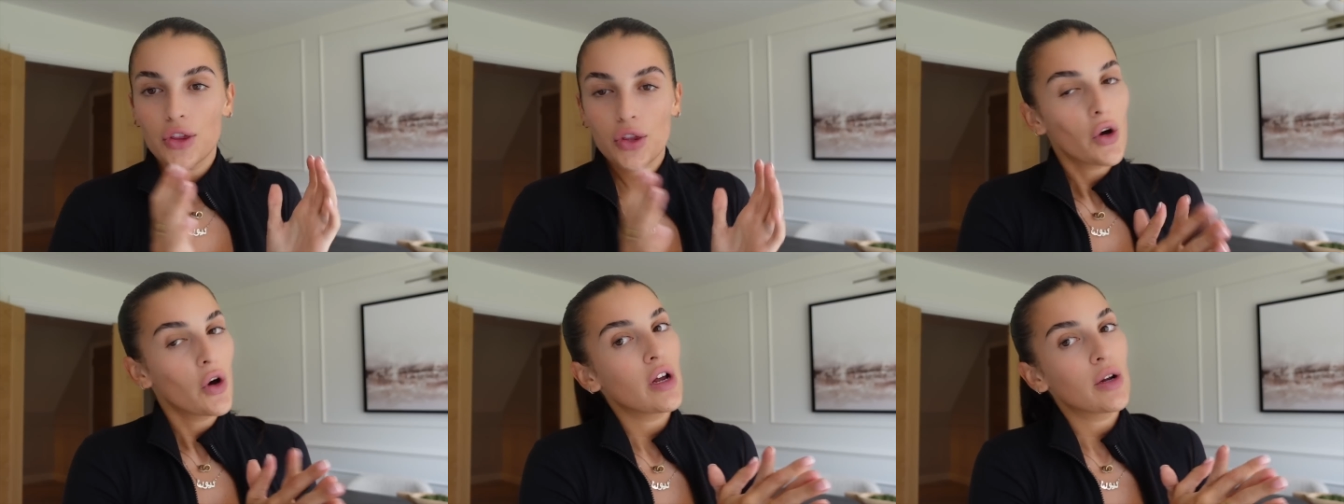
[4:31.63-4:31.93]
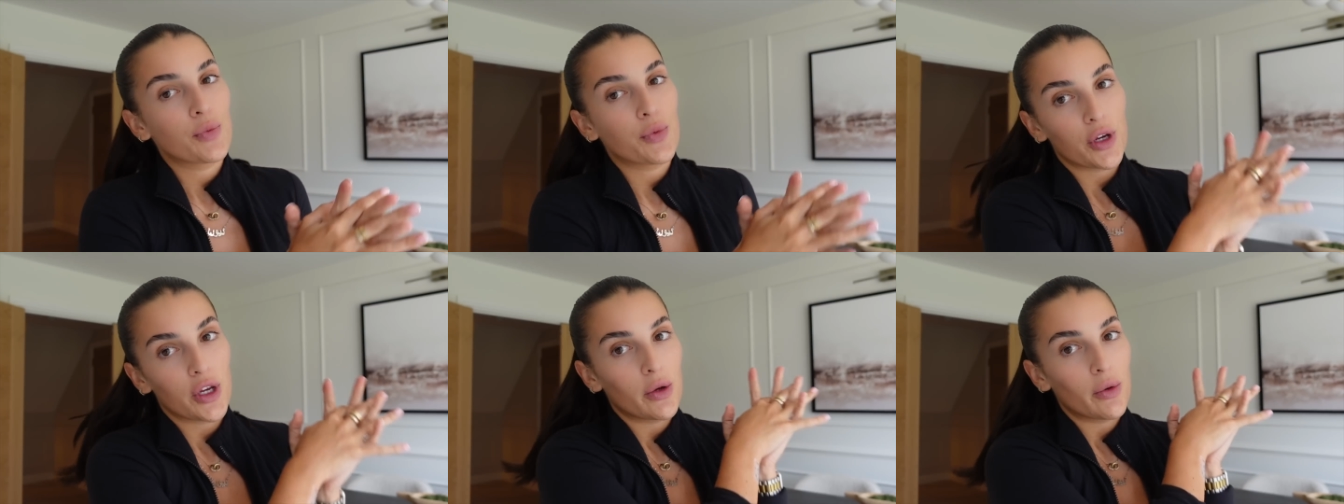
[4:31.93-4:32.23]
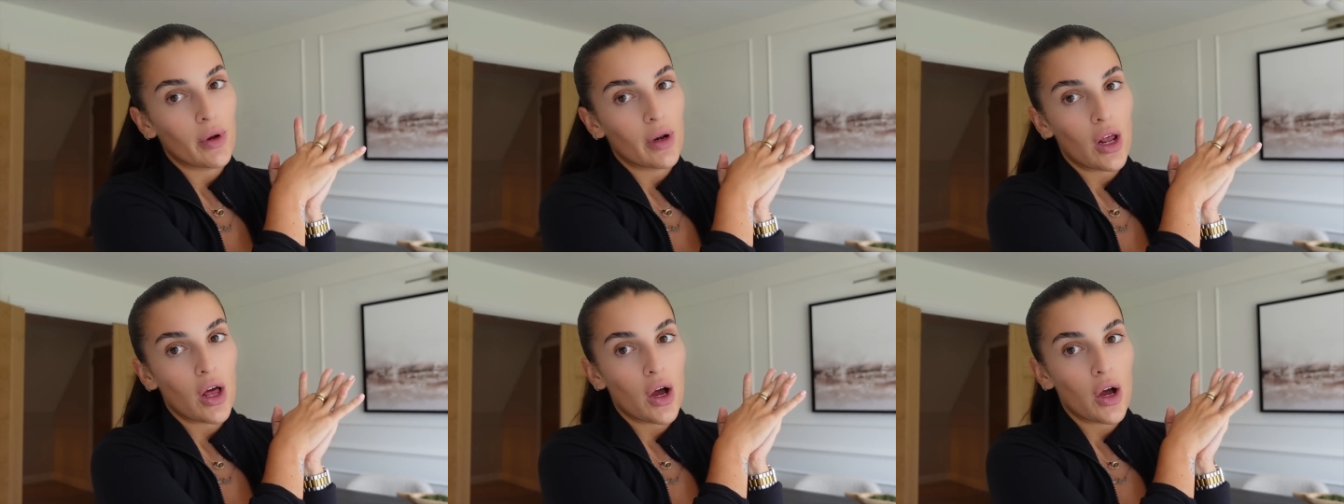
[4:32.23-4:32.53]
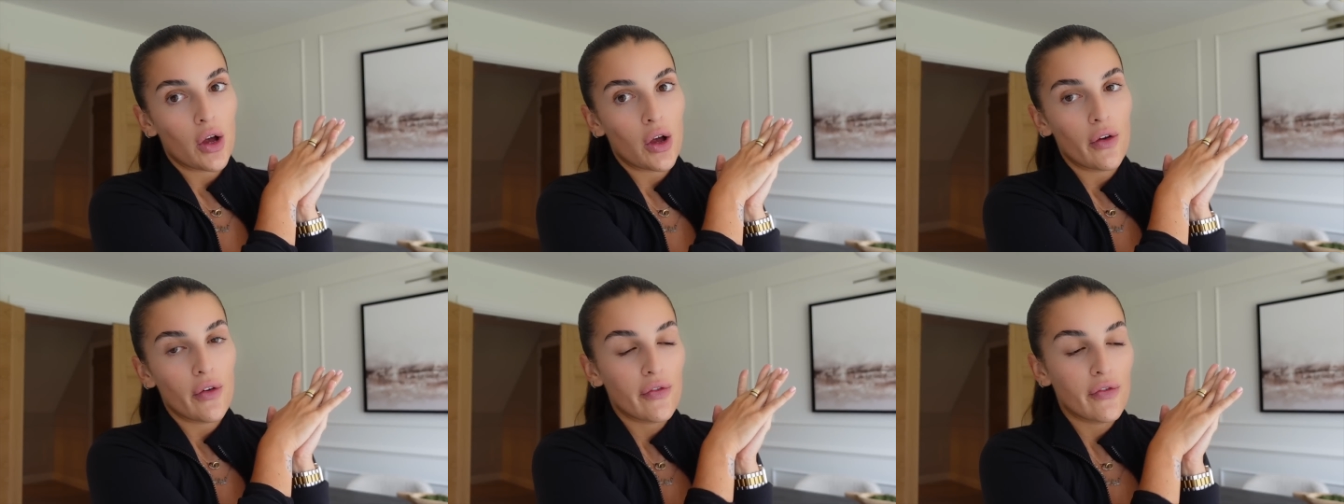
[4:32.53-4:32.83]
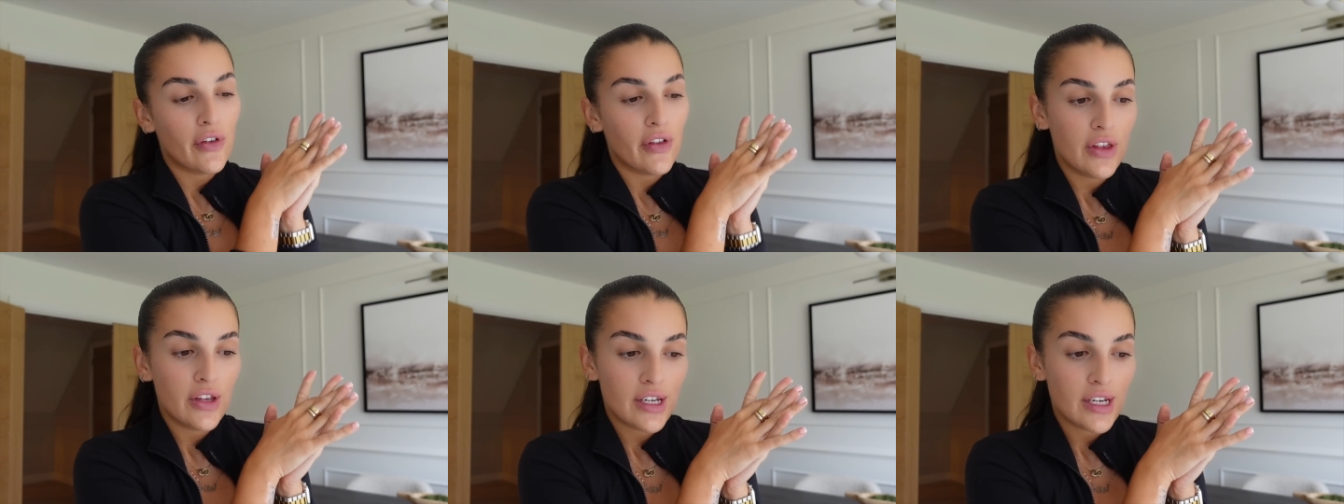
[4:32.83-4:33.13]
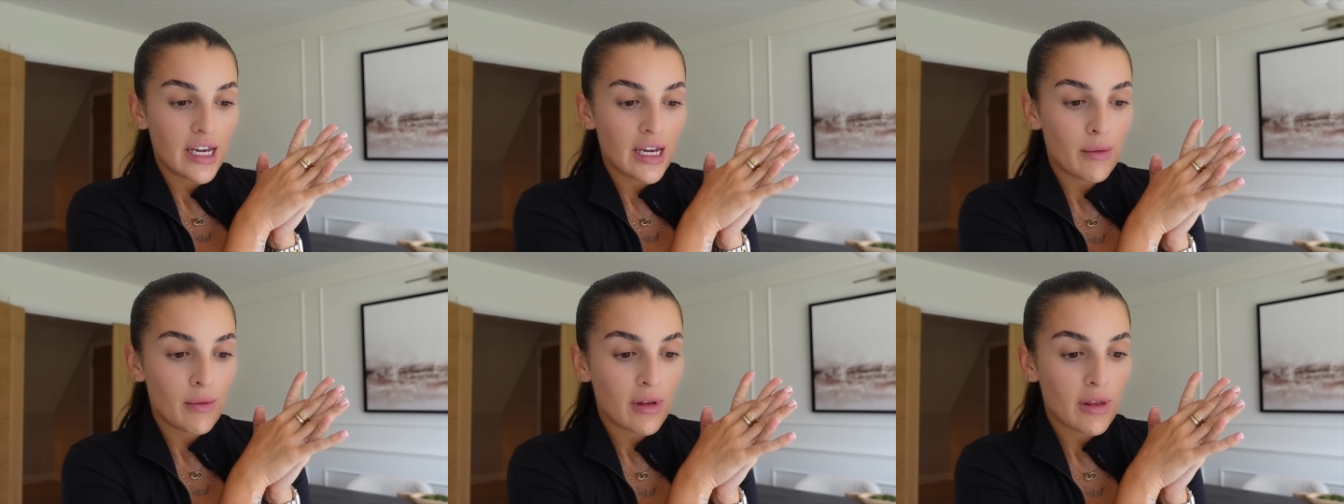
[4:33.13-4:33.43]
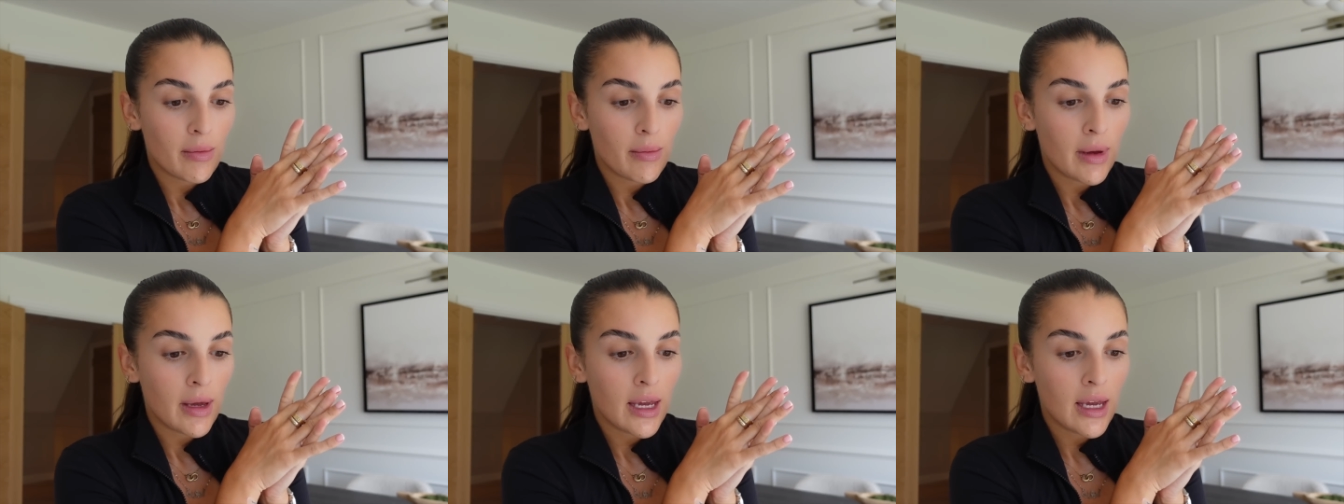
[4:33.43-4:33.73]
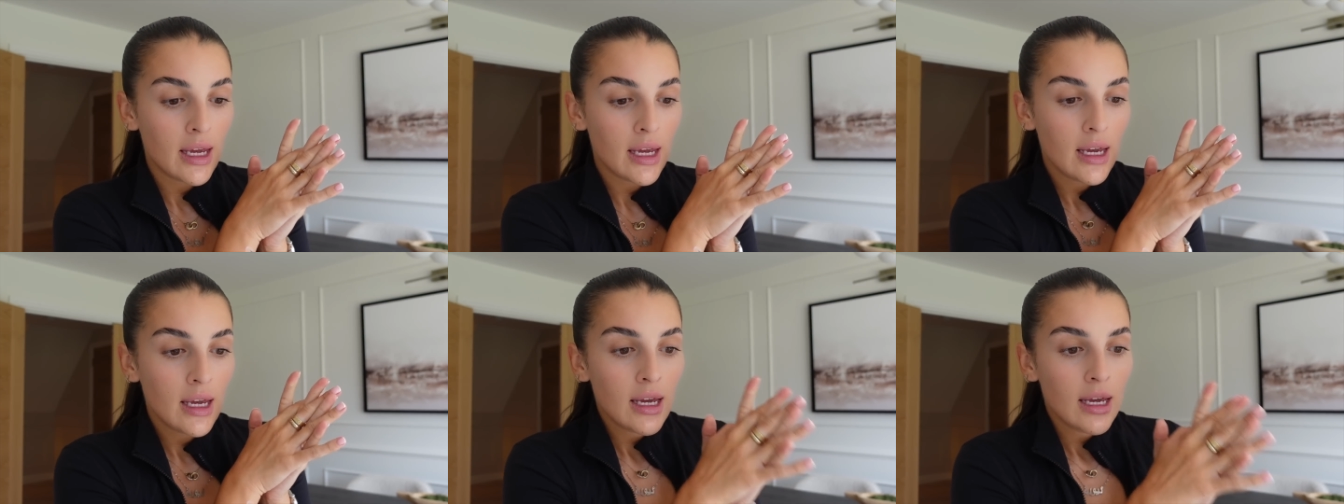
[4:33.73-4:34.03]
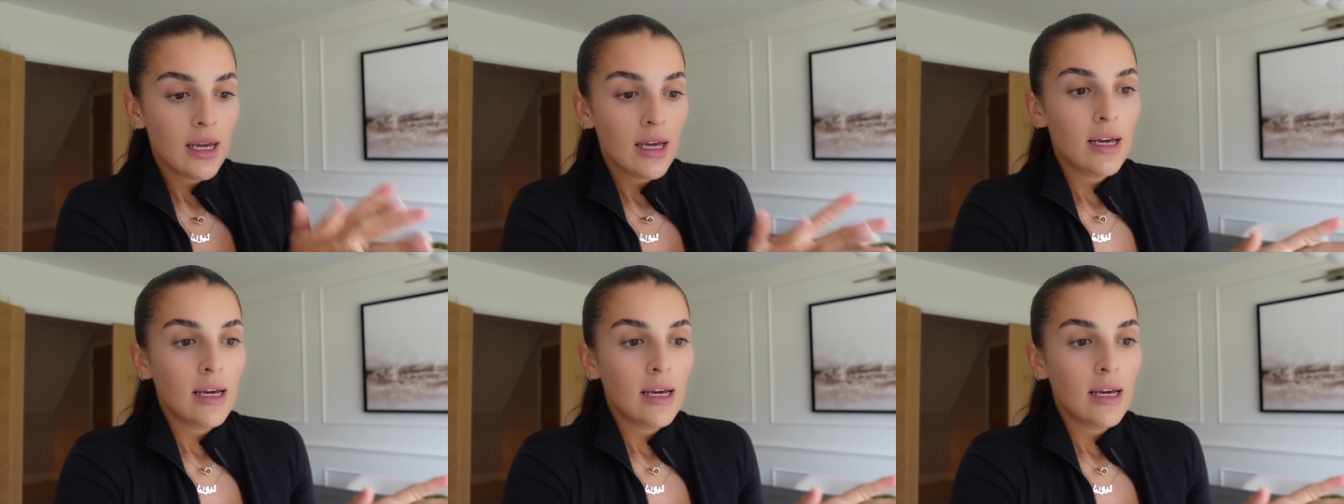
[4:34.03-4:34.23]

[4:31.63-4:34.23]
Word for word: Thought I'd bring you along for the day with me.